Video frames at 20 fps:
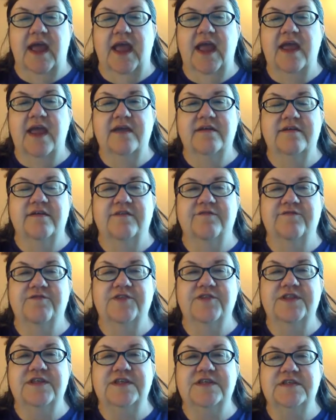And
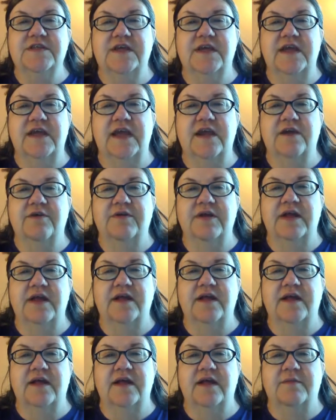for this
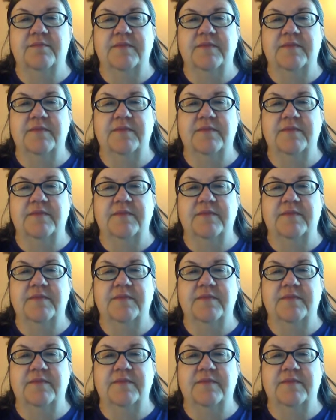area,